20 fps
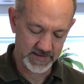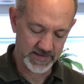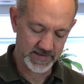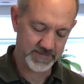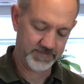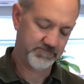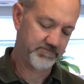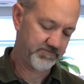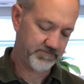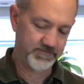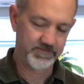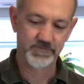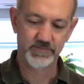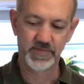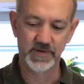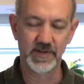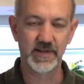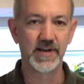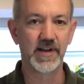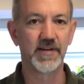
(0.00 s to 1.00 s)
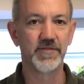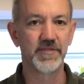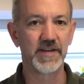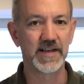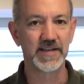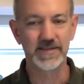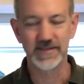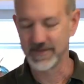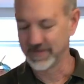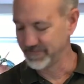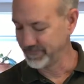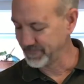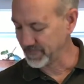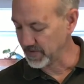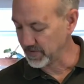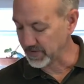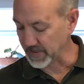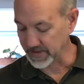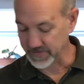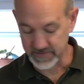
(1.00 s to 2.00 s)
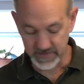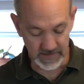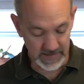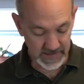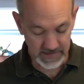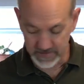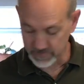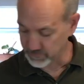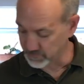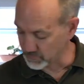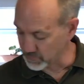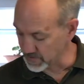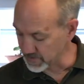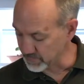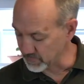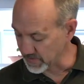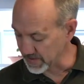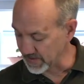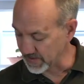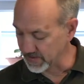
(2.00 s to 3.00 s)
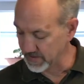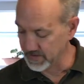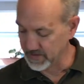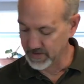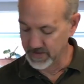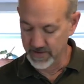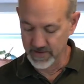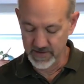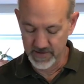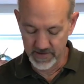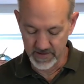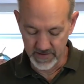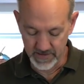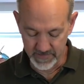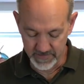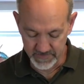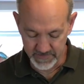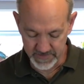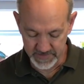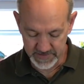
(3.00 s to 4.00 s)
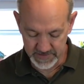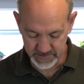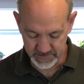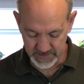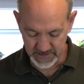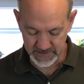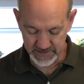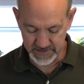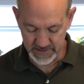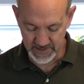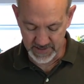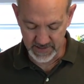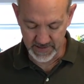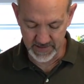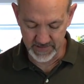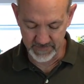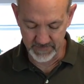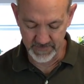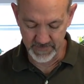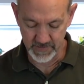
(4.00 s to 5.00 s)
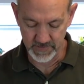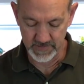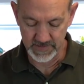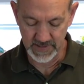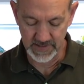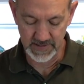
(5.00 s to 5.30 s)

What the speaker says: just pull it off fast. Okay, so that's one way of stretching and folding